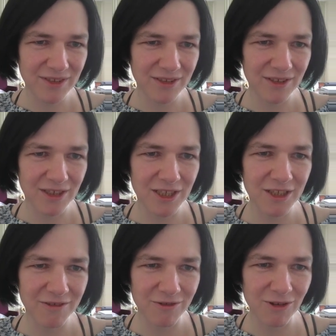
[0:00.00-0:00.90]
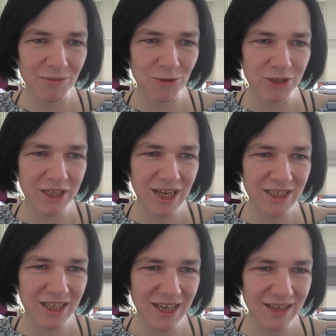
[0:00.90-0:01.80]
So it's full
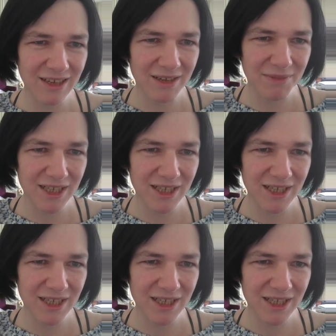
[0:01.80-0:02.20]
multitasking.